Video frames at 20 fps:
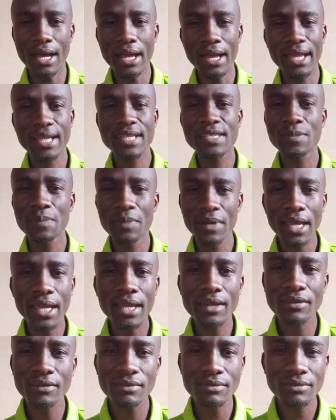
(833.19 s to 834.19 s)

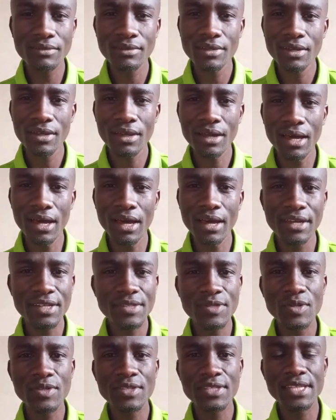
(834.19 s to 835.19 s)
explain
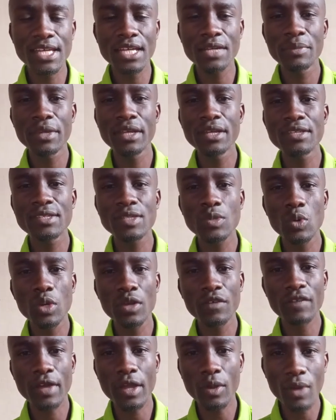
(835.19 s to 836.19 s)
reasons that may
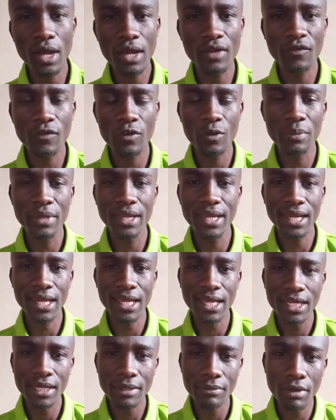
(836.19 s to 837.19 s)
disqualify one from being
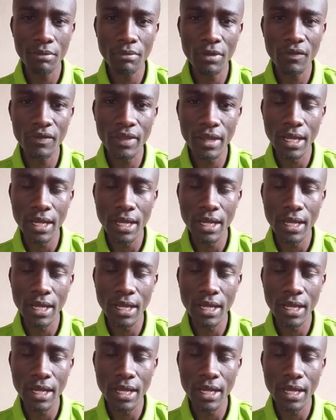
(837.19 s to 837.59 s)
elected member of